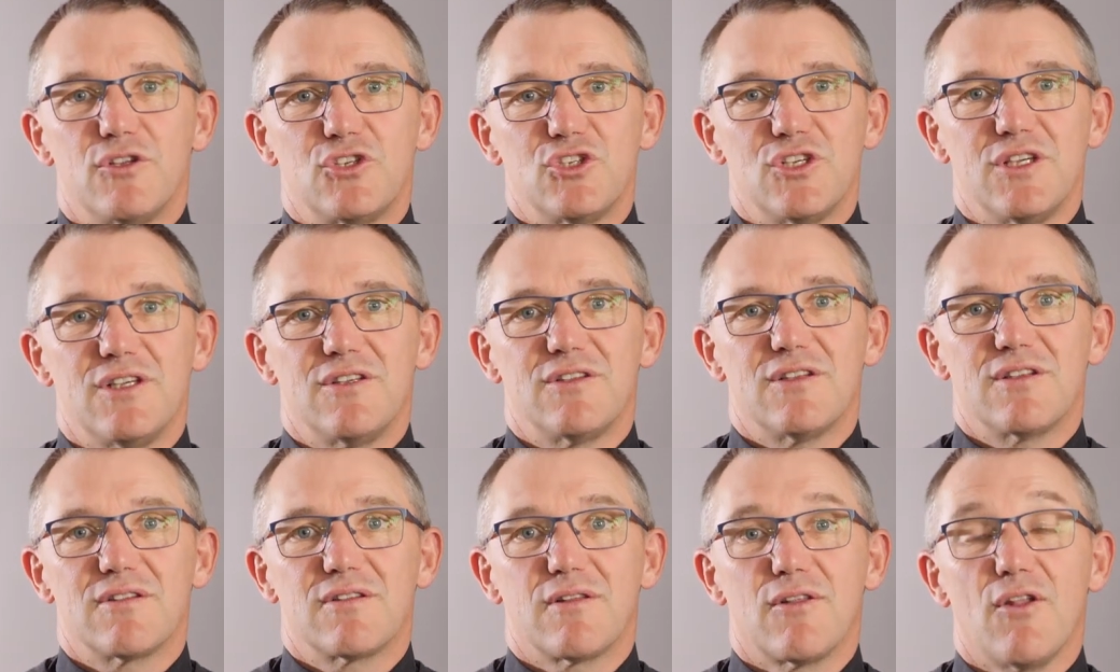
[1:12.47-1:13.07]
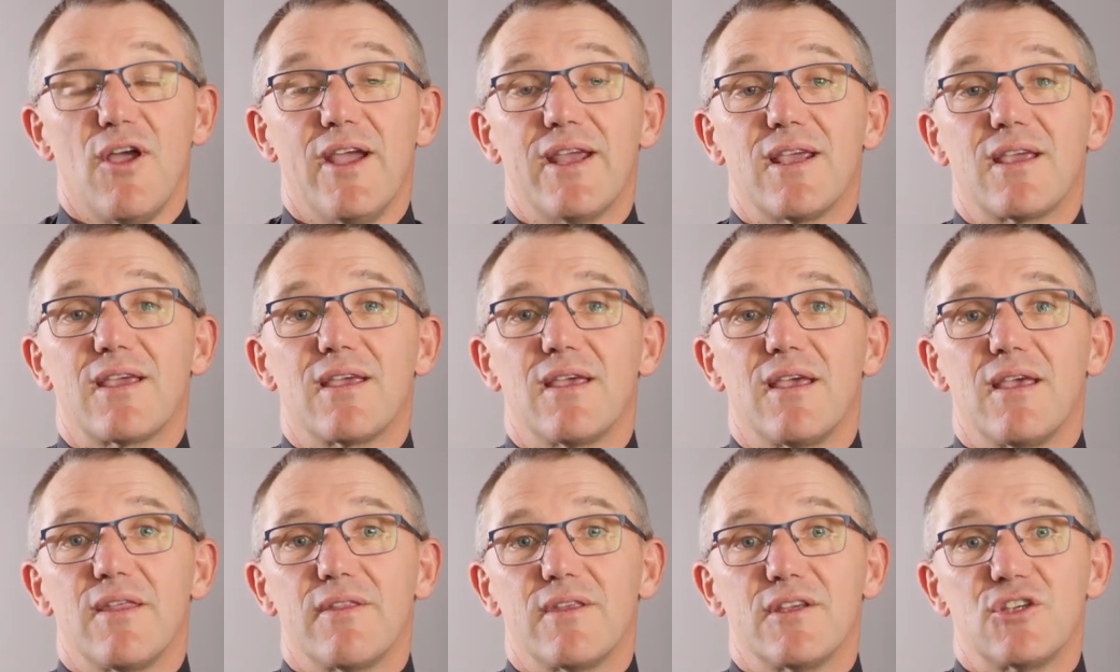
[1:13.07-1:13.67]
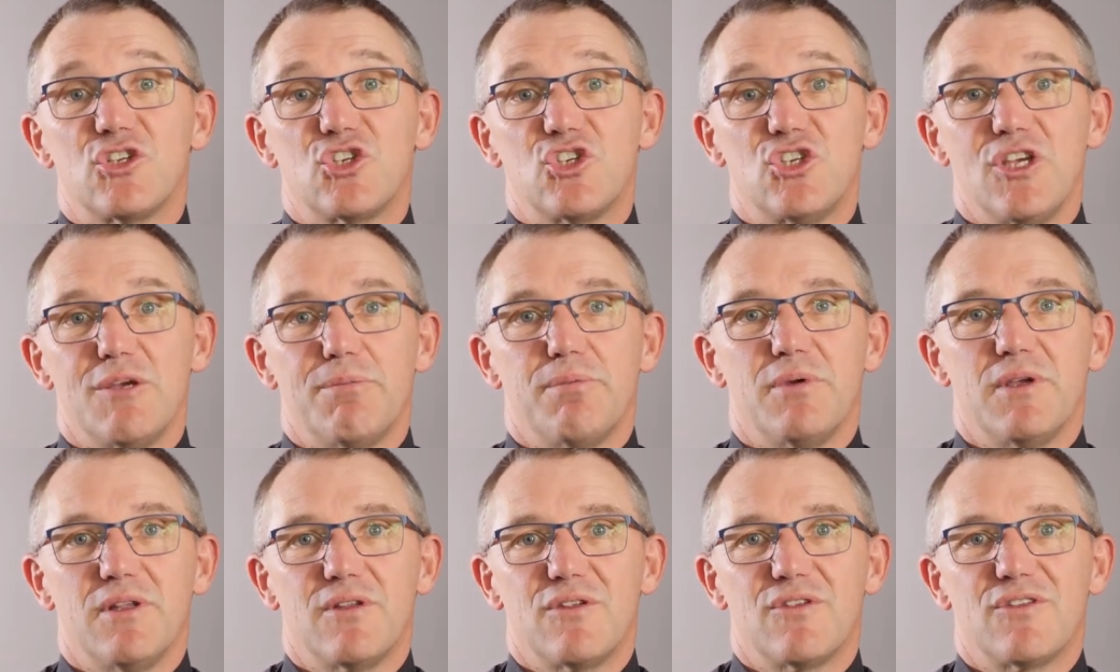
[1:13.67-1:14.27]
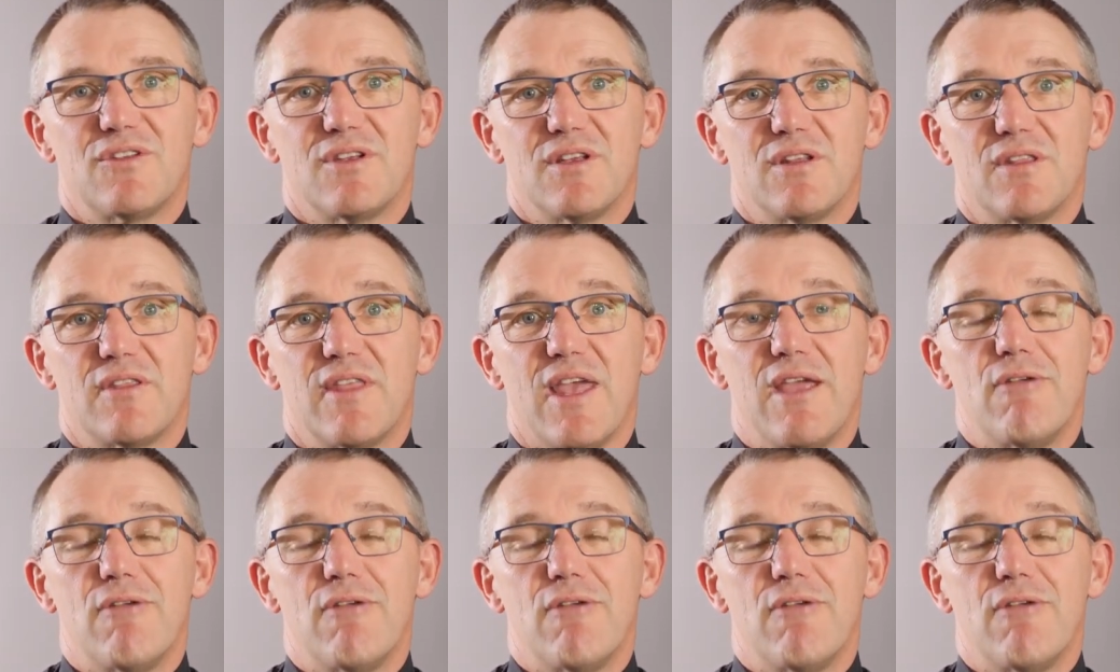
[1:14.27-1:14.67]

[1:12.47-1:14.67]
Jesus like the shepherds did.